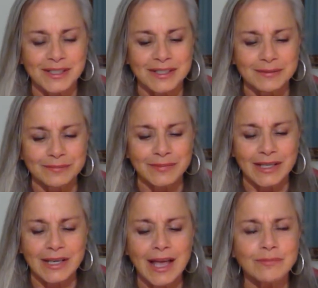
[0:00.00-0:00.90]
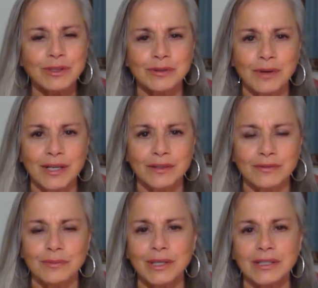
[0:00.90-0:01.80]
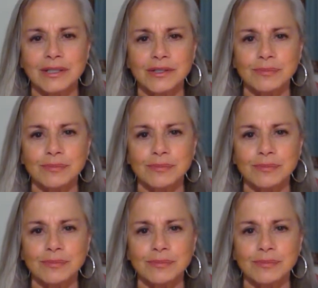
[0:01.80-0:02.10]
Um, and I have been a writer for many years,